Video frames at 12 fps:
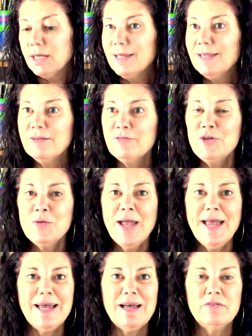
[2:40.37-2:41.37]
If you
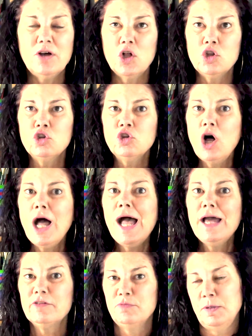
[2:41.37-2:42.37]
have a
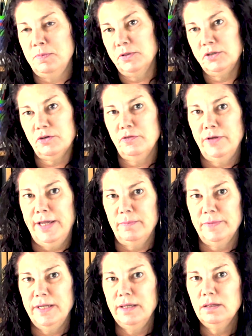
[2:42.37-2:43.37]
lot of people in your
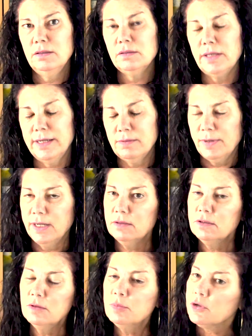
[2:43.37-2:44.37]
family, like my
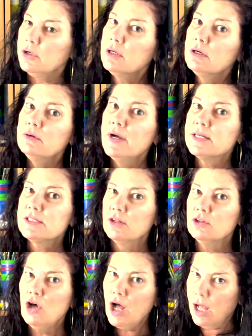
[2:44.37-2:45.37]
little Brooke, who has a
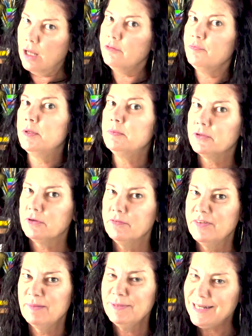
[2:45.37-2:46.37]
lot of people in her
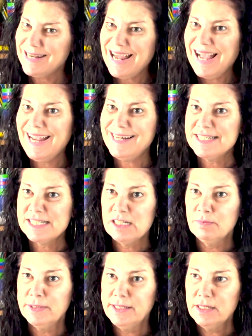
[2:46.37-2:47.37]
family, 9
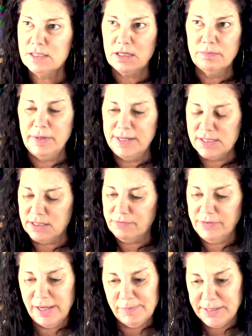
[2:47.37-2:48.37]
siblings, amazing
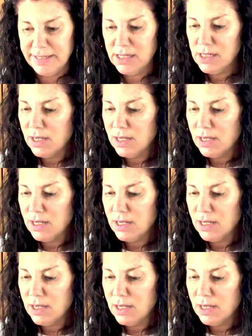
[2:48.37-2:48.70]
family,